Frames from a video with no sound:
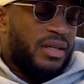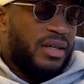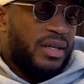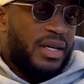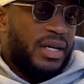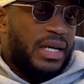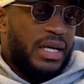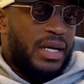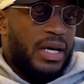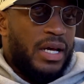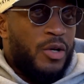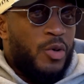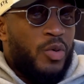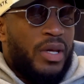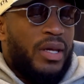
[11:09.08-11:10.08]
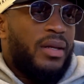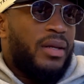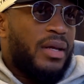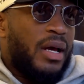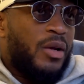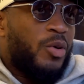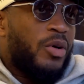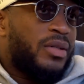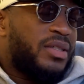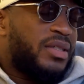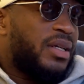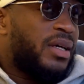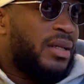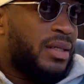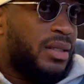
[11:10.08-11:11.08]
Yeah, I don't get it. I don't
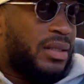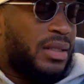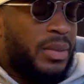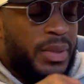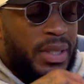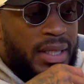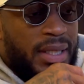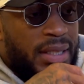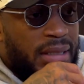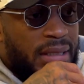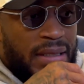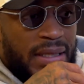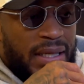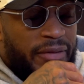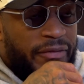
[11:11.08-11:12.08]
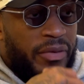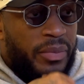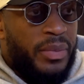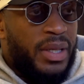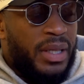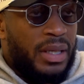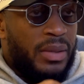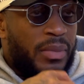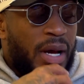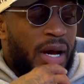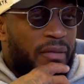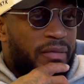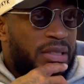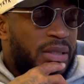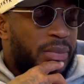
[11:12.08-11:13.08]
understand it. I mean, at the end of the day, for me, it
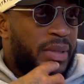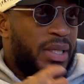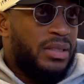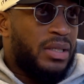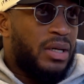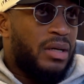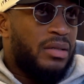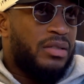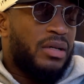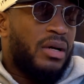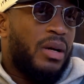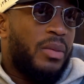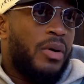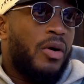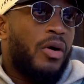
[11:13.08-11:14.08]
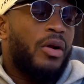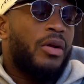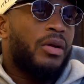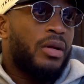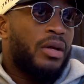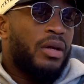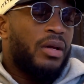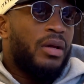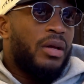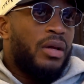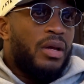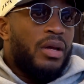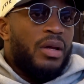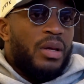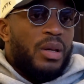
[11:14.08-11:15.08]
obviously makes our job harder
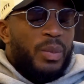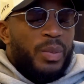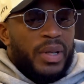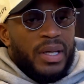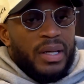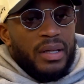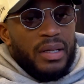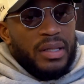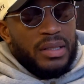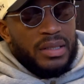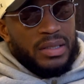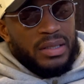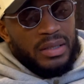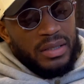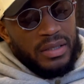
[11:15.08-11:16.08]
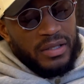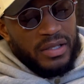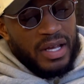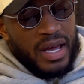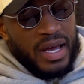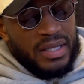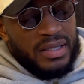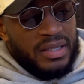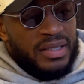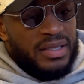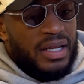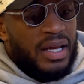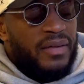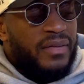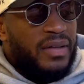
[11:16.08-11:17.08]
because as a
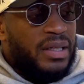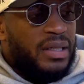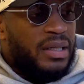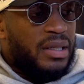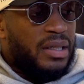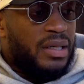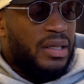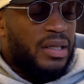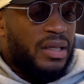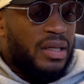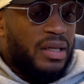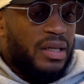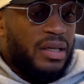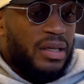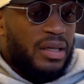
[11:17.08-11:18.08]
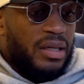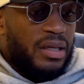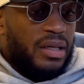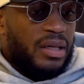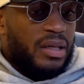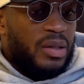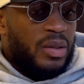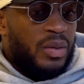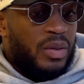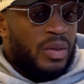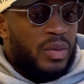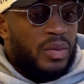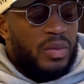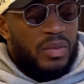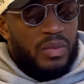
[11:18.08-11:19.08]
safety, you
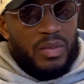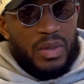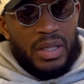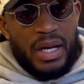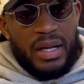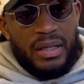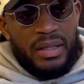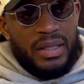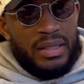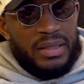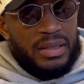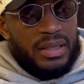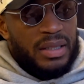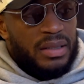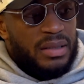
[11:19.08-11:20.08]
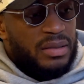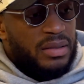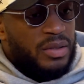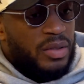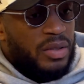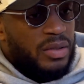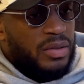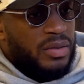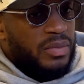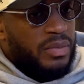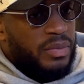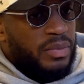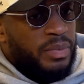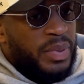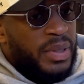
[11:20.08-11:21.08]
know, a lot of these things you're
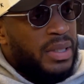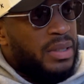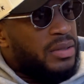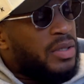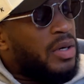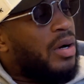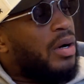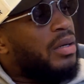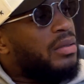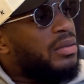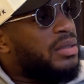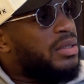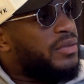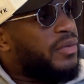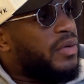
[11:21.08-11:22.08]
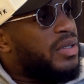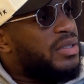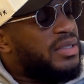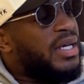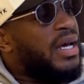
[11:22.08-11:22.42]
being taught as far as